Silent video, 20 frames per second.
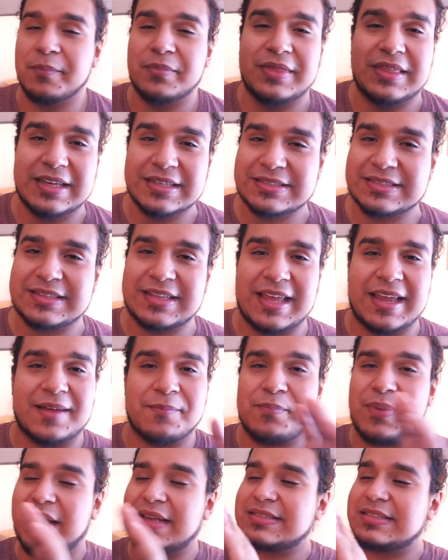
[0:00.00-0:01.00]
This
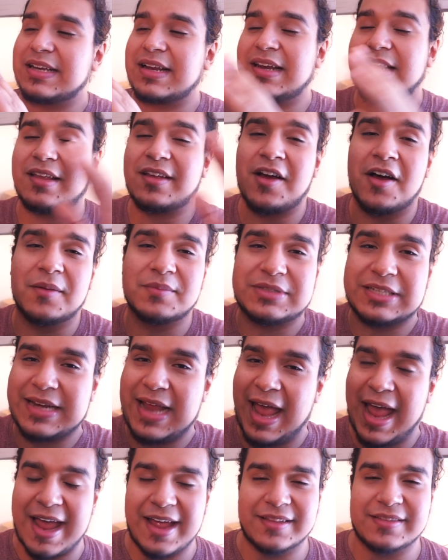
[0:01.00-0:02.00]
thing basically comes in
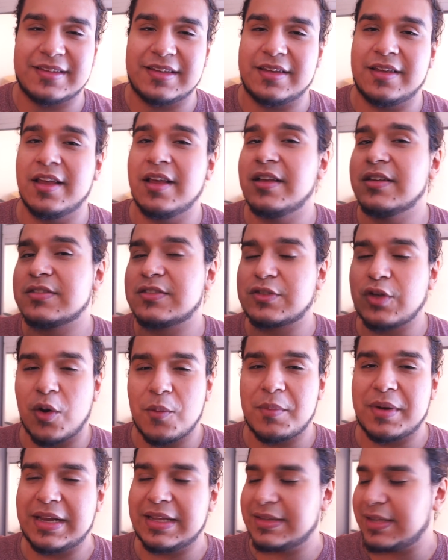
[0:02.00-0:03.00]
handy so
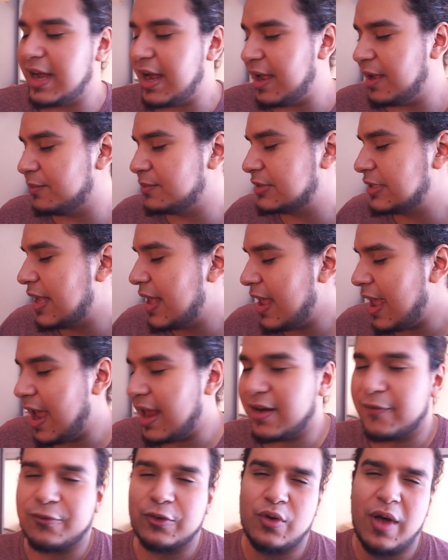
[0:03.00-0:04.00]
many times,
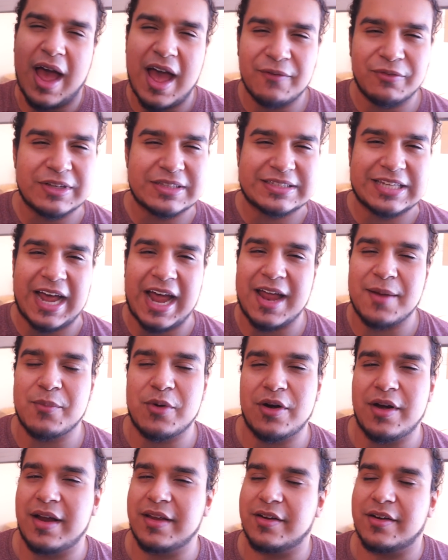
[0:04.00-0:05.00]
and if you have a
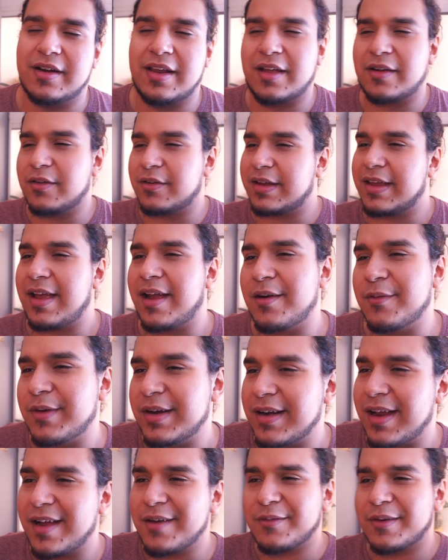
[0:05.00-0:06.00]
timer and you're like, okay, I
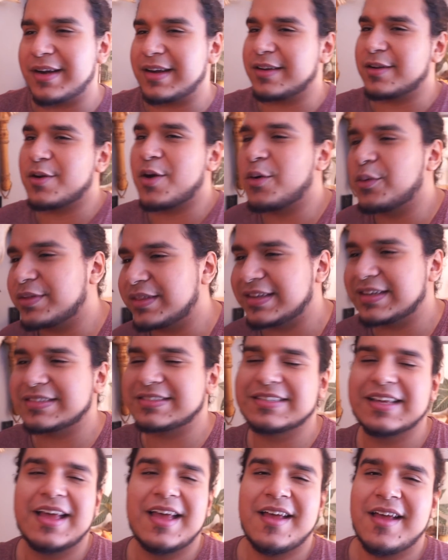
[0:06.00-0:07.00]
already know
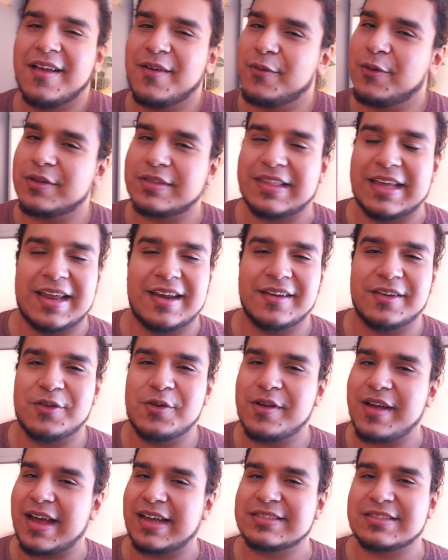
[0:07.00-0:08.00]
this, well then
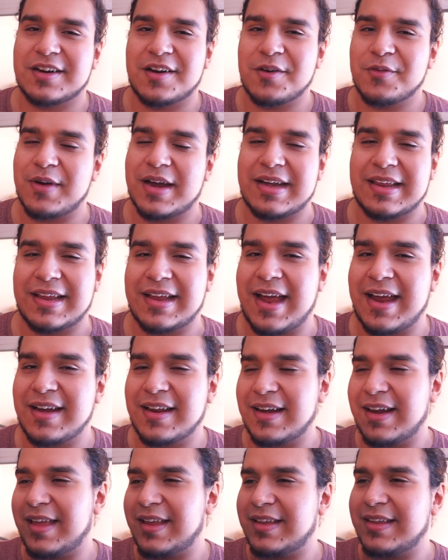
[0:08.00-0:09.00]
you guys are already kind
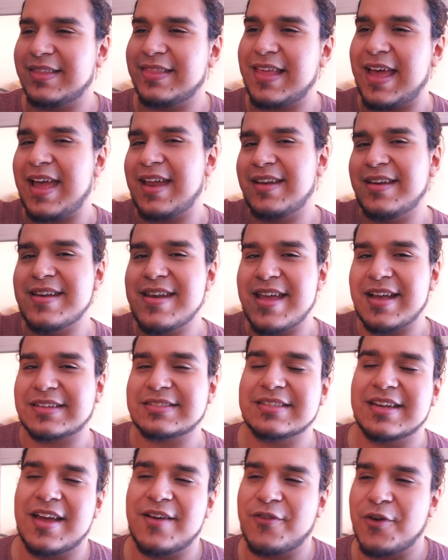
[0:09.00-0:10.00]
of like in that
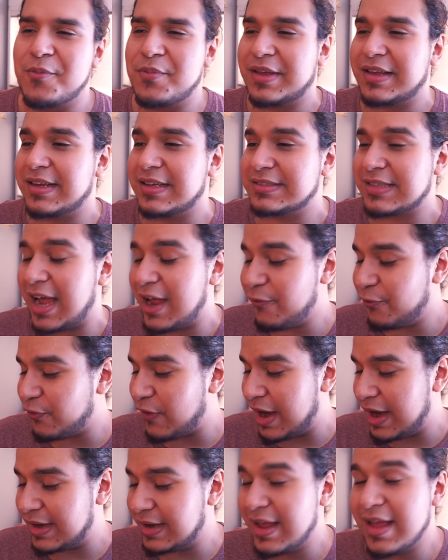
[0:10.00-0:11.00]
next level, because I
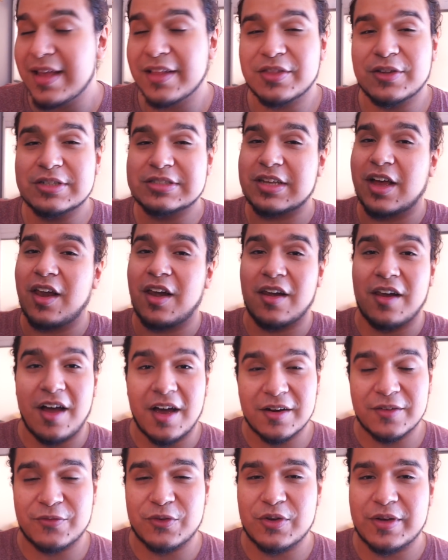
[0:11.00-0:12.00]
find there's a
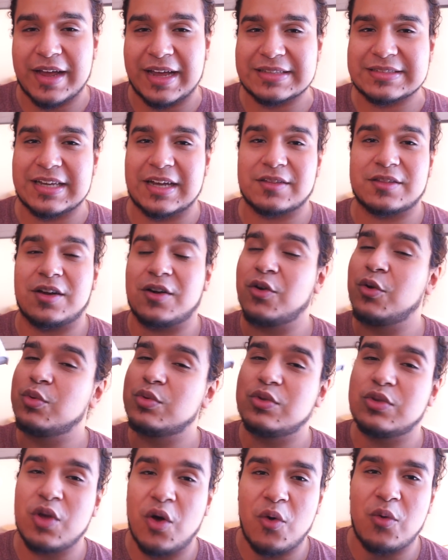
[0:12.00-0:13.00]
lot of you guys out there
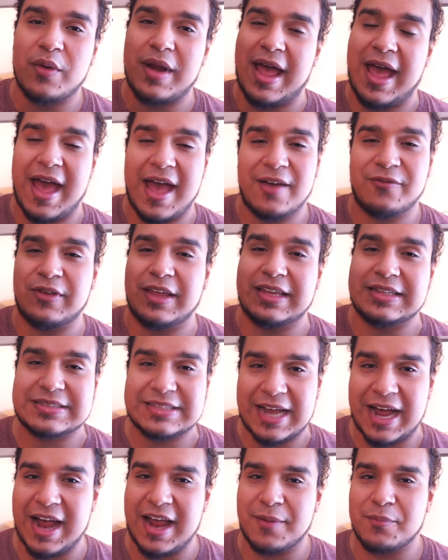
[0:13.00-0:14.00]
who don't have a
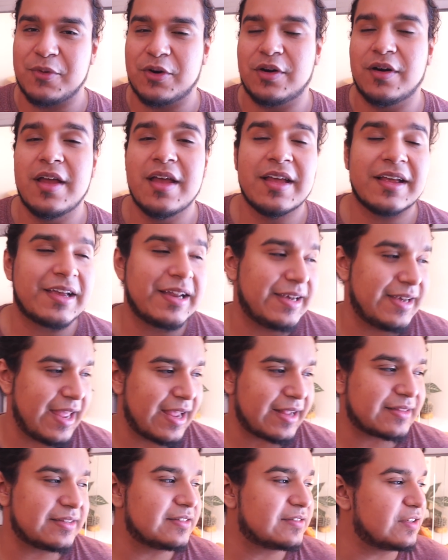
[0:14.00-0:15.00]
timer
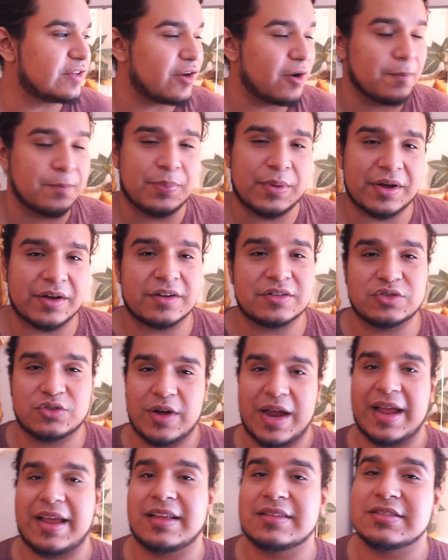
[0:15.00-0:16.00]
connected to your bearded
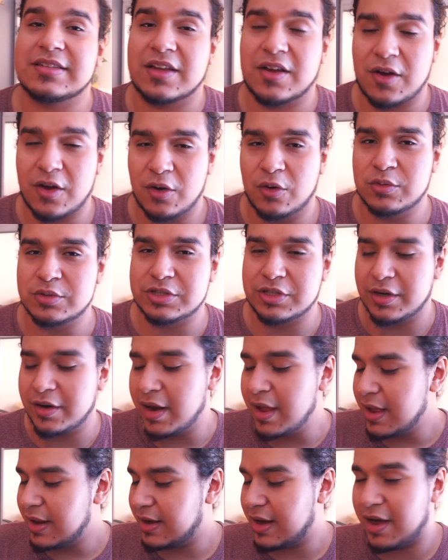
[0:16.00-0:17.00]
dragon's enclosure.
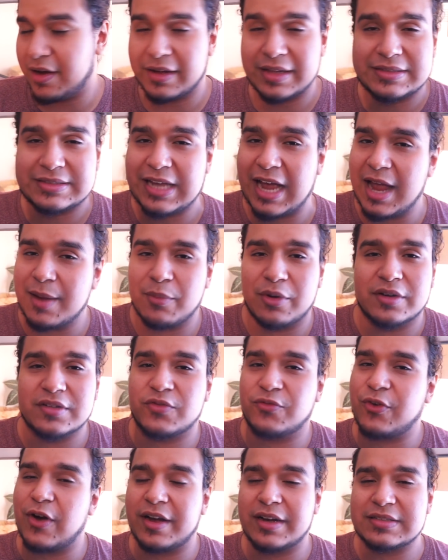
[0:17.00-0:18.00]
Now, a timer
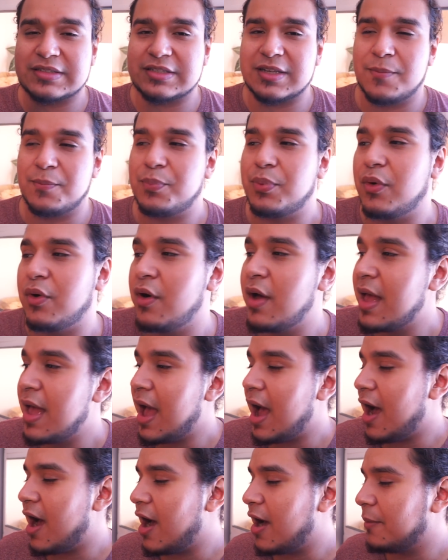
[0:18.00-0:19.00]
is very simple.
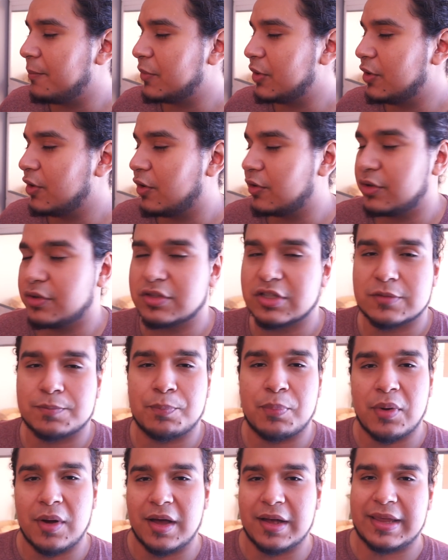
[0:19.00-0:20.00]
You know, you
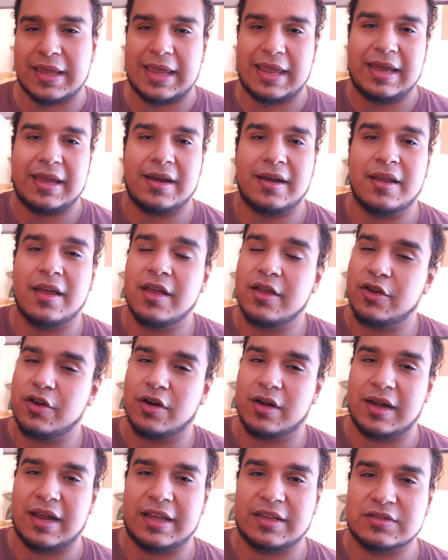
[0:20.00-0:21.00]
just plug in
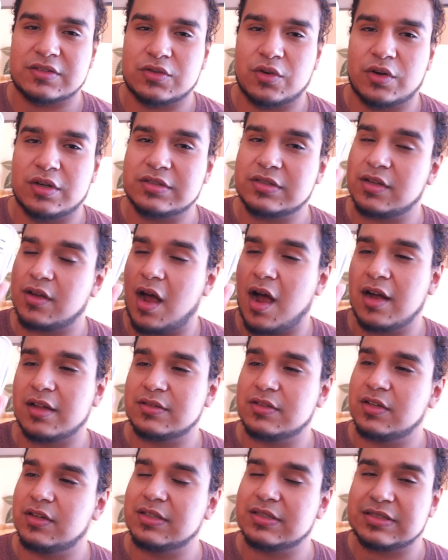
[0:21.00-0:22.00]
your light source
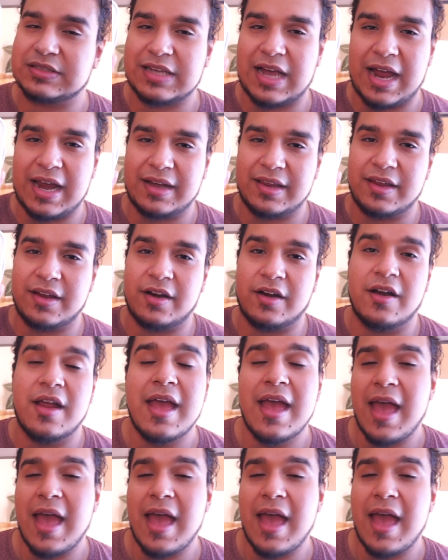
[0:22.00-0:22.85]
onto the side here